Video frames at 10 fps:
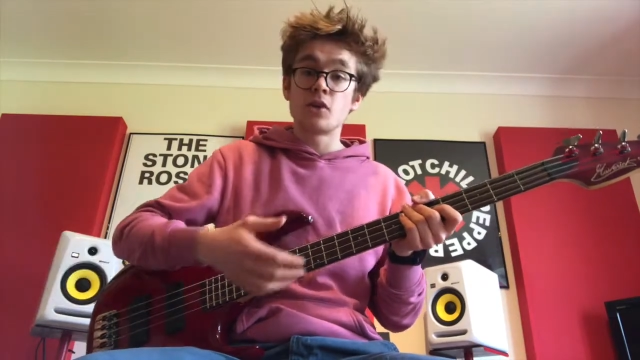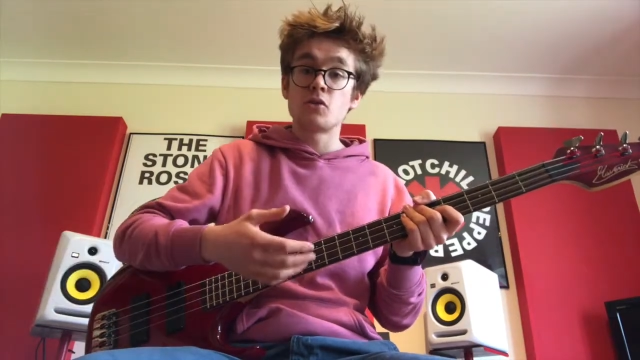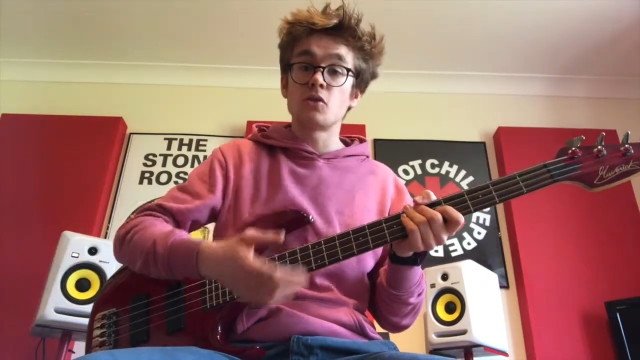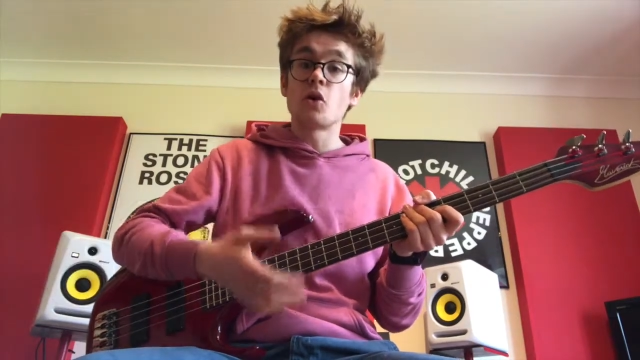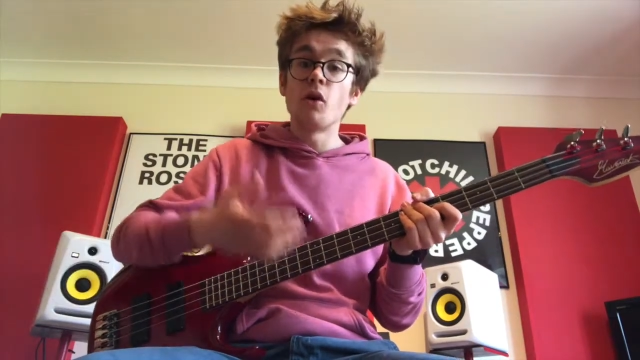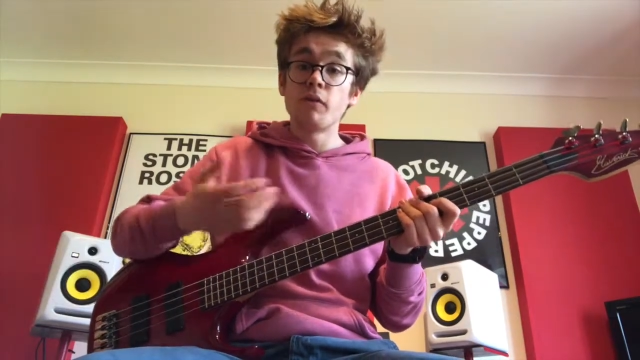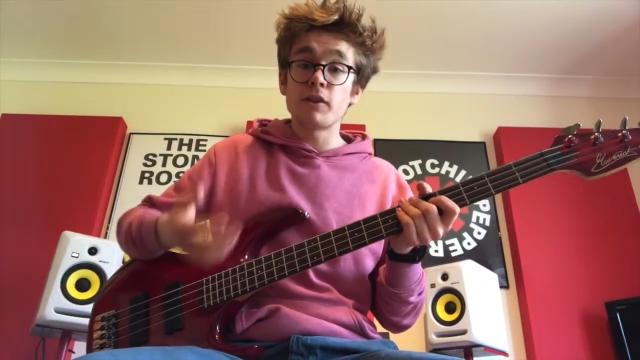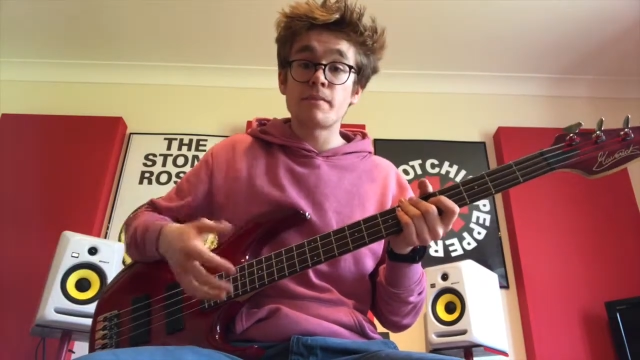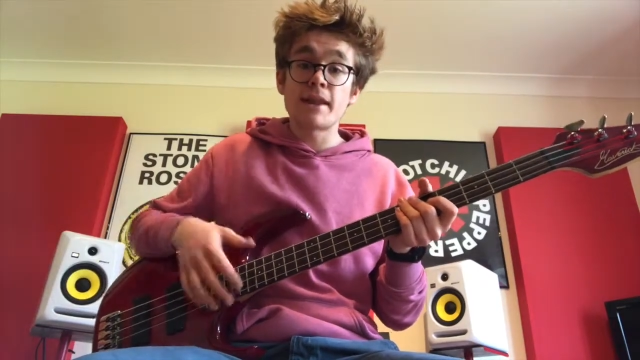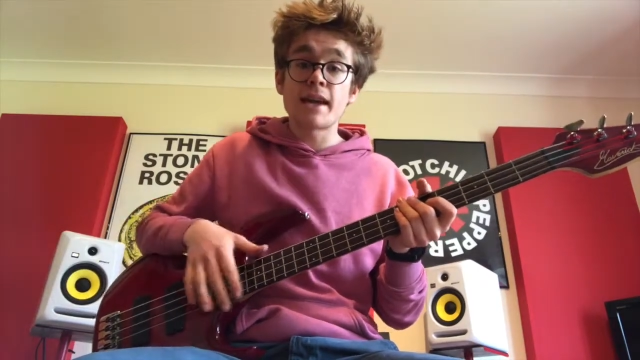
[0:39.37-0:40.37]
so that
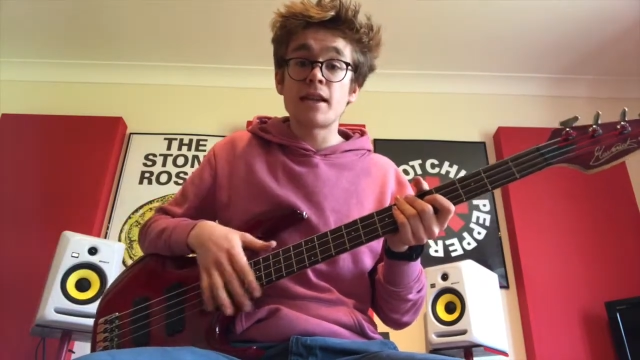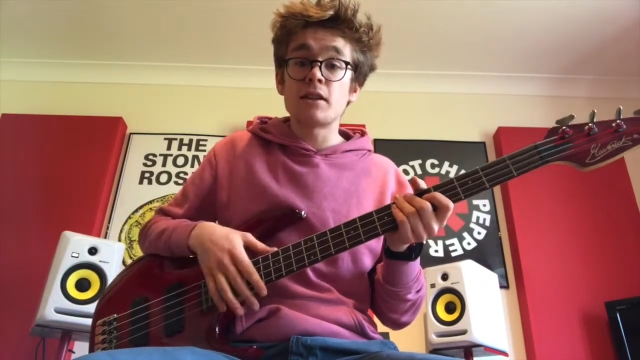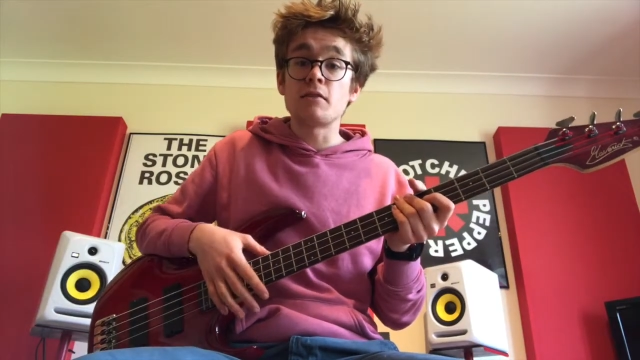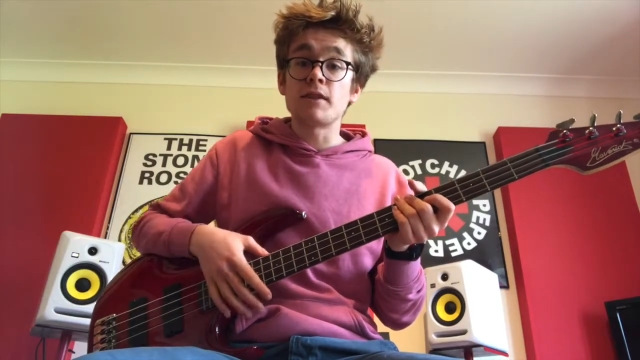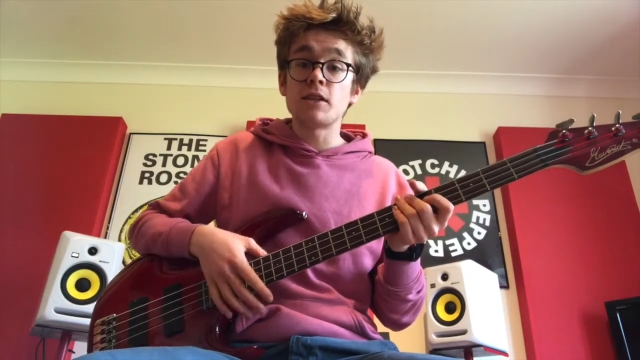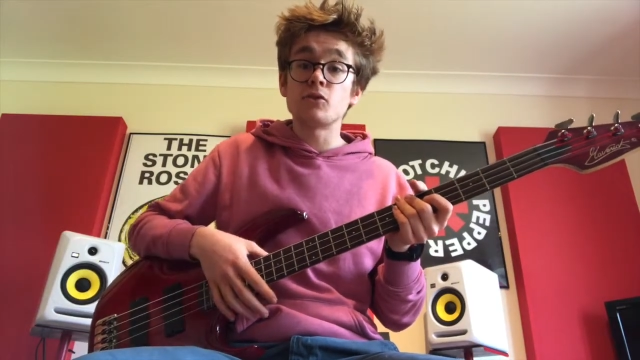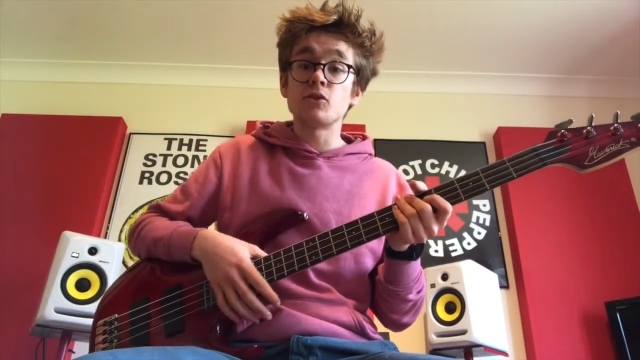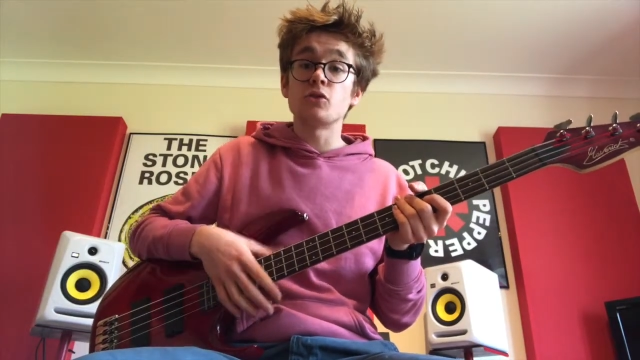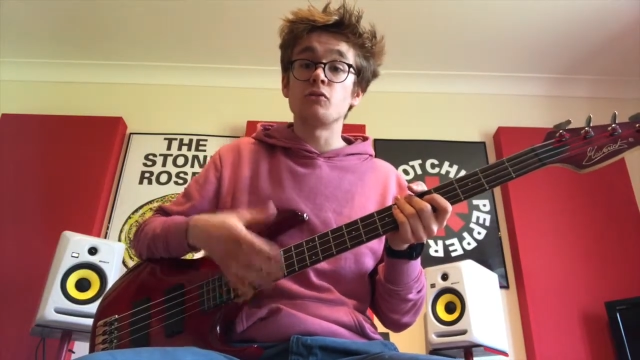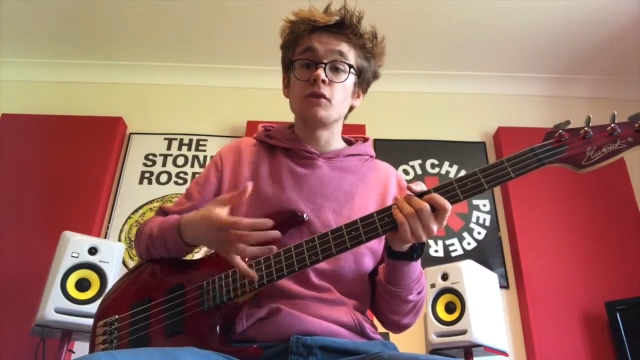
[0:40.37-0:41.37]
hopefully by the end of the video
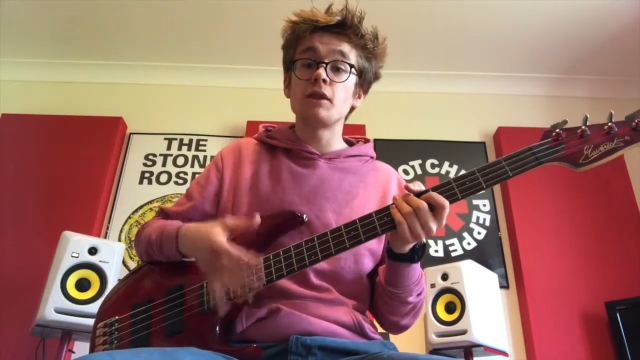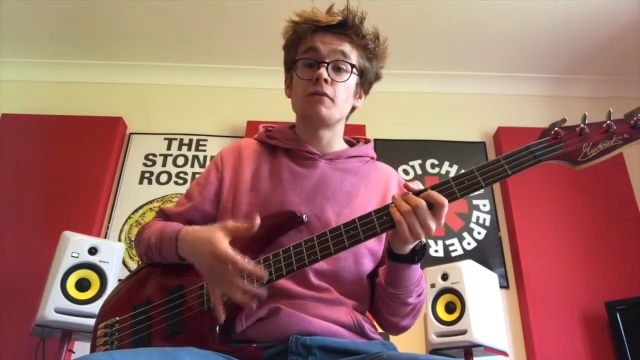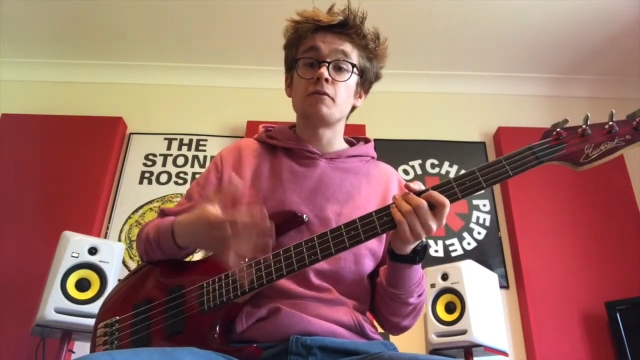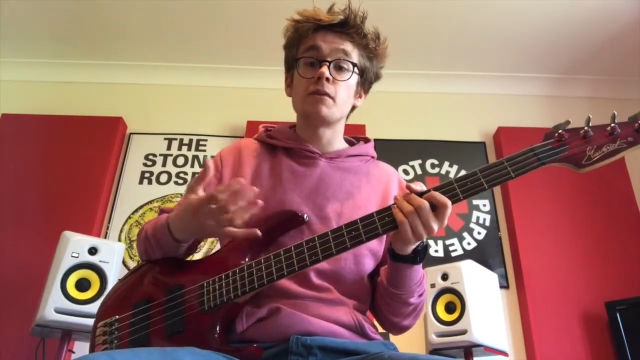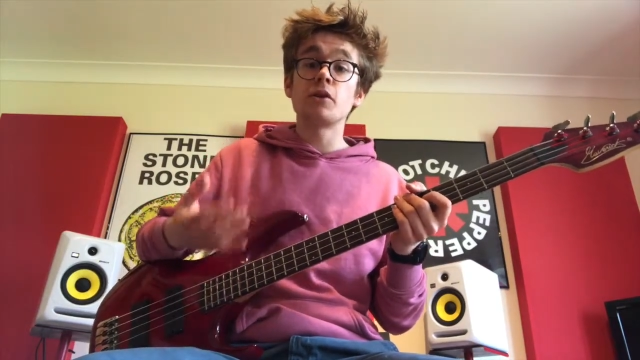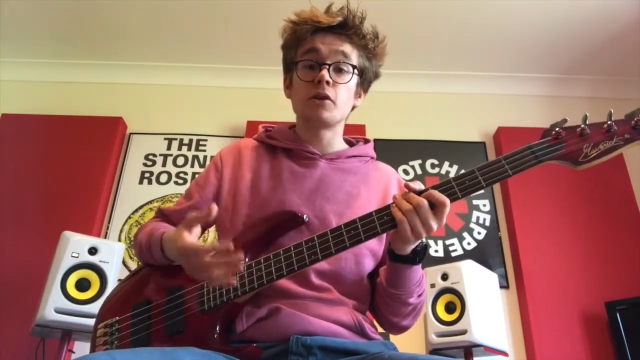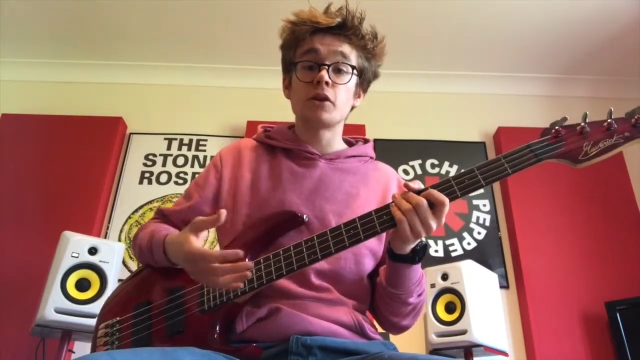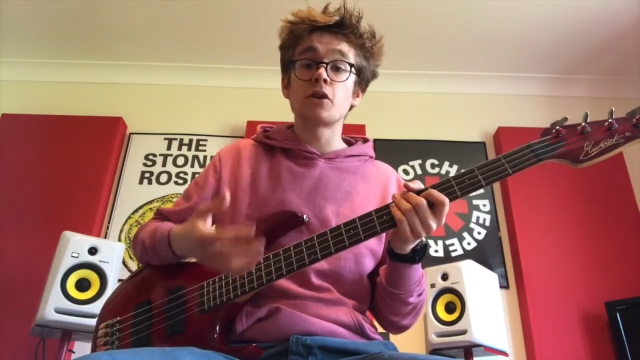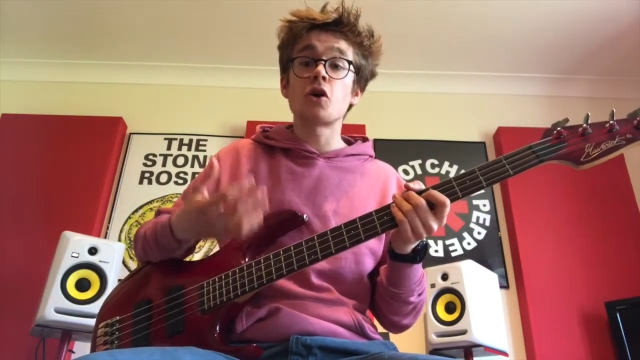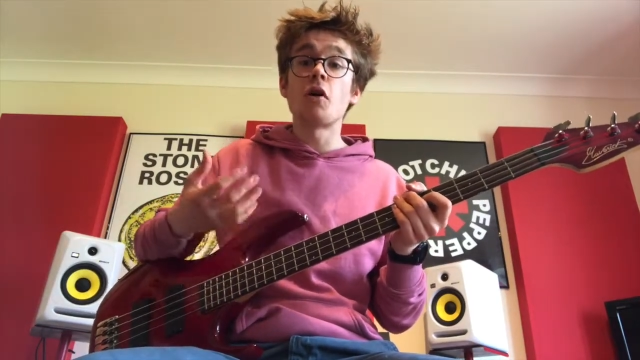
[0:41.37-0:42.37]
you're really familiar
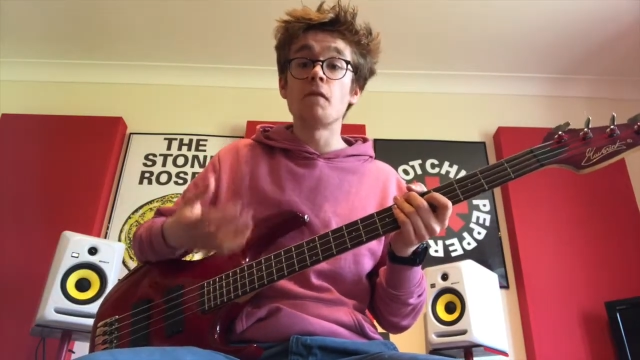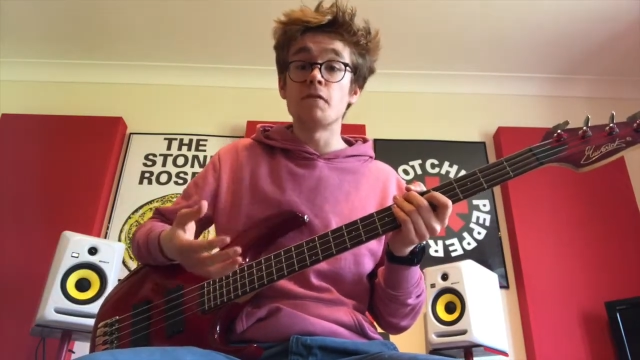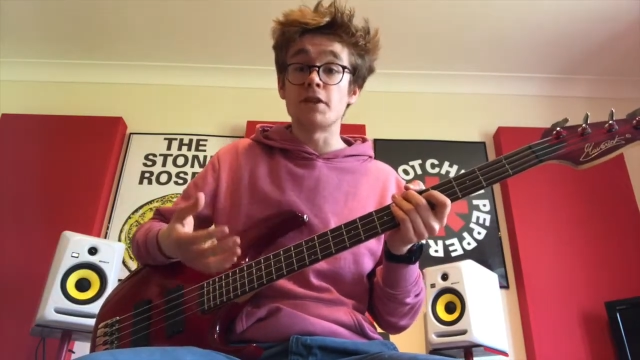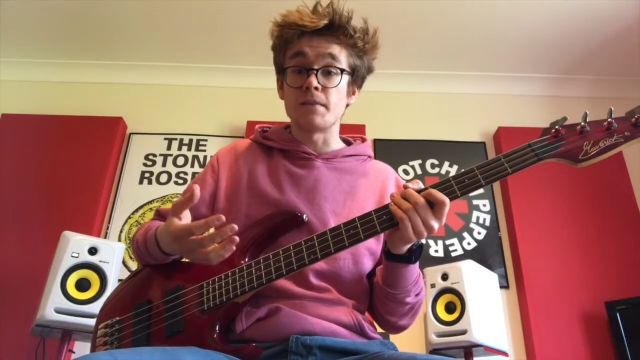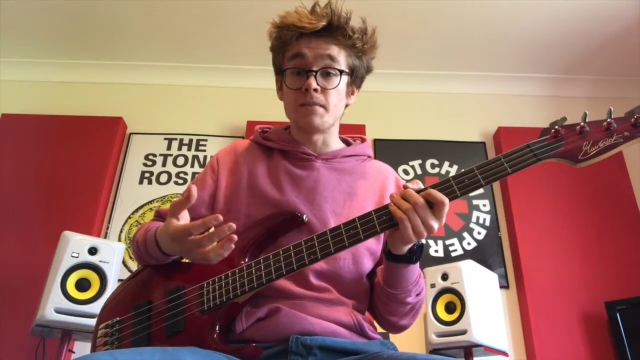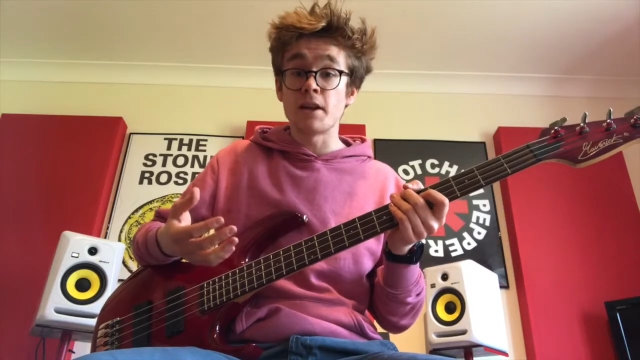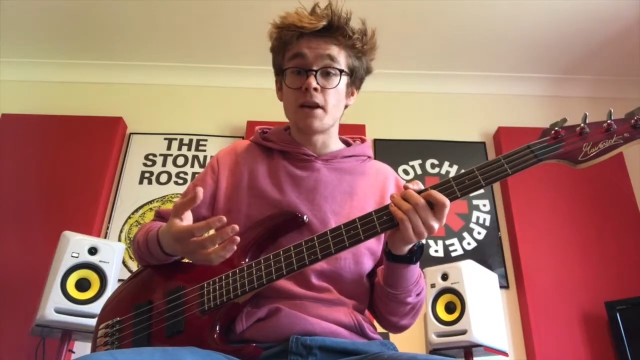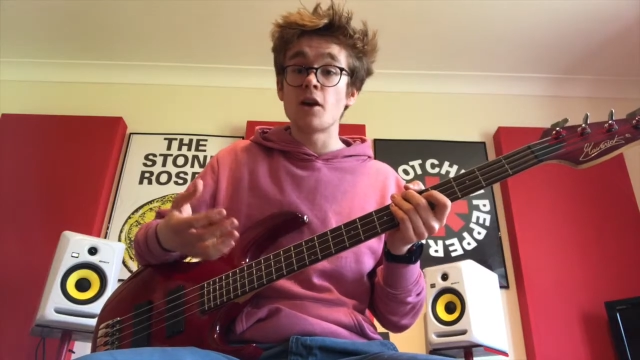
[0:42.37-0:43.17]
and confident